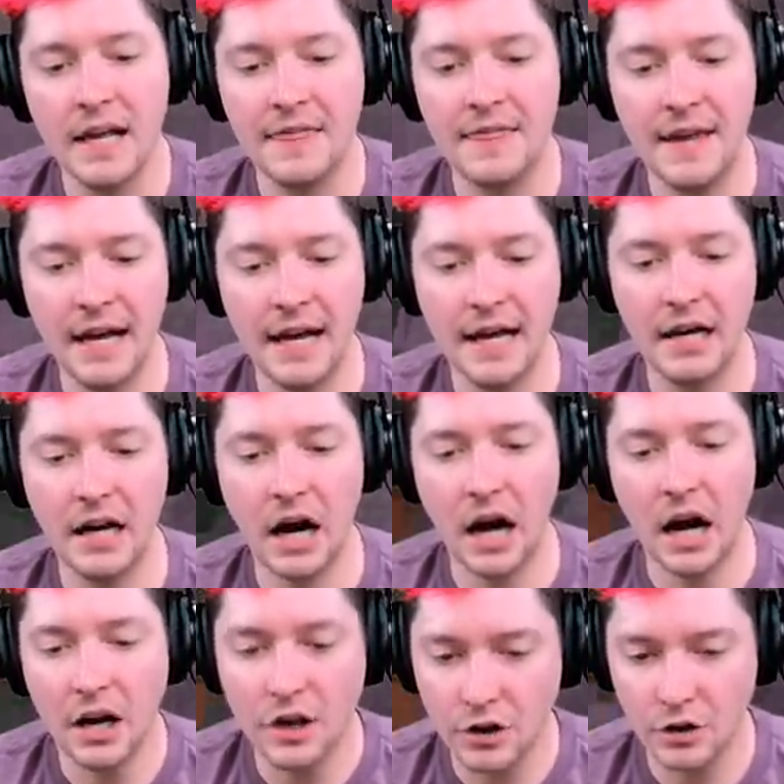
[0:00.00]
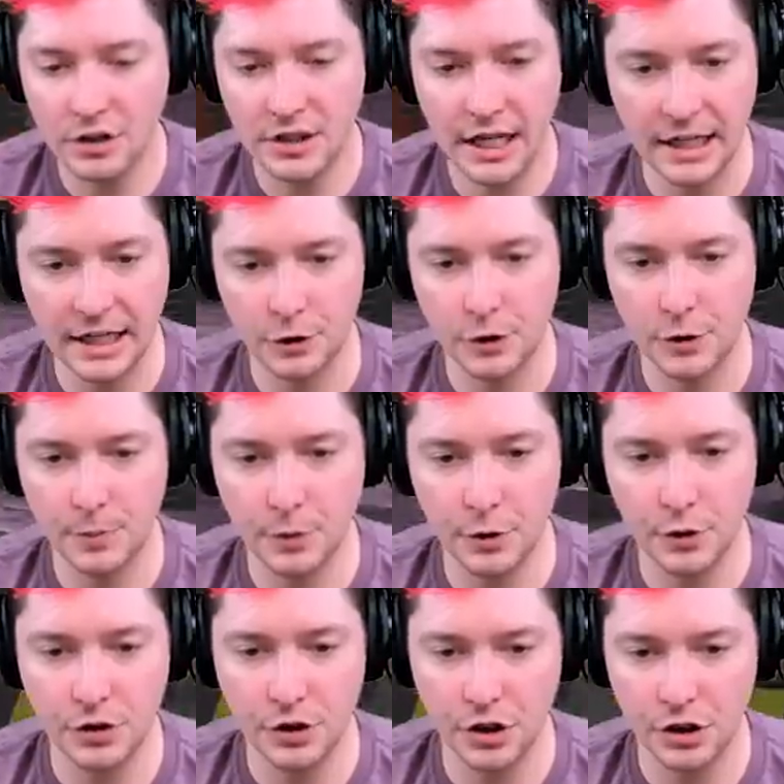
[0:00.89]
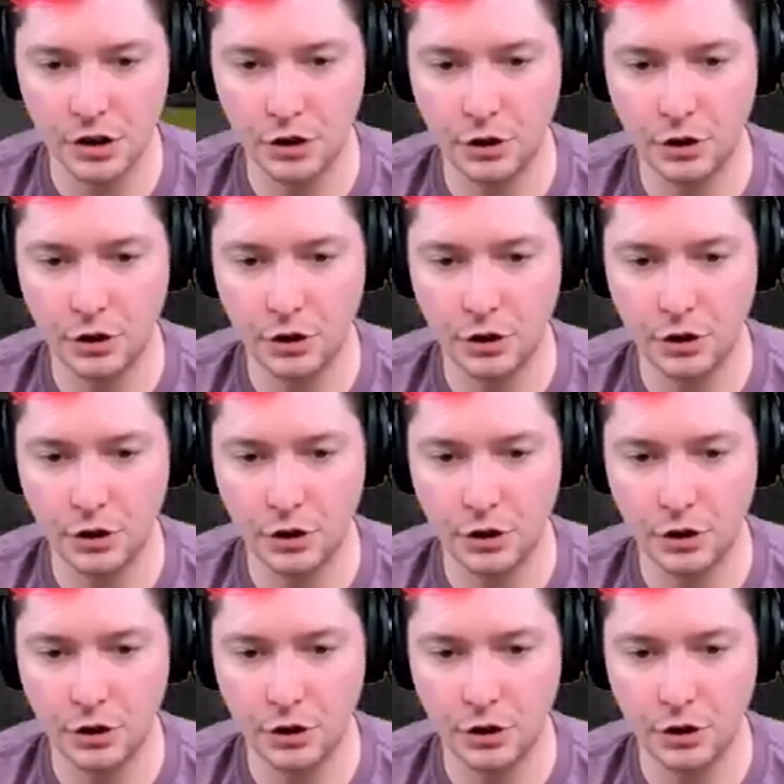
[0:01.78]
Then you'll take your spruce